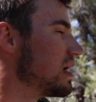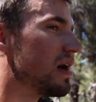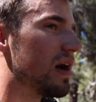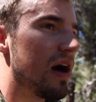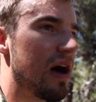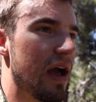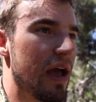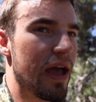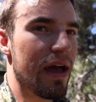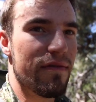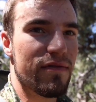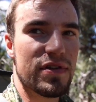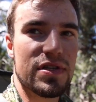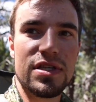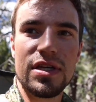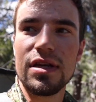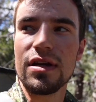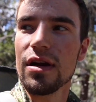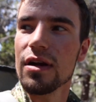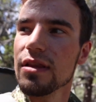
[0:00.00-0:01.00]
I haven't
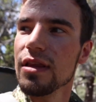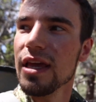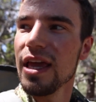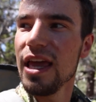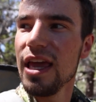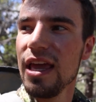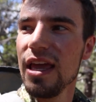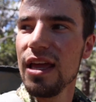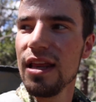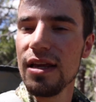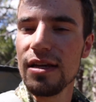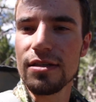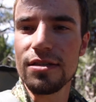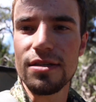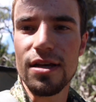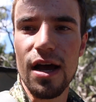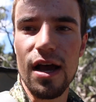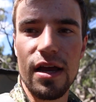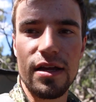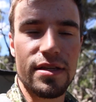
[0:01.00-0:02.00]
seen hardly any
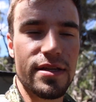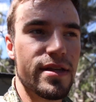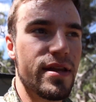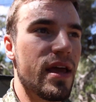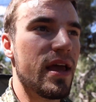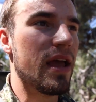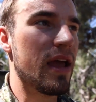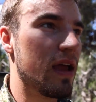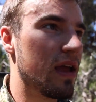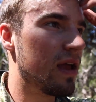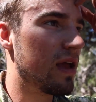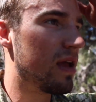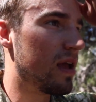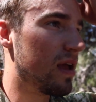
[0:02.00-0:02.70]
sign today.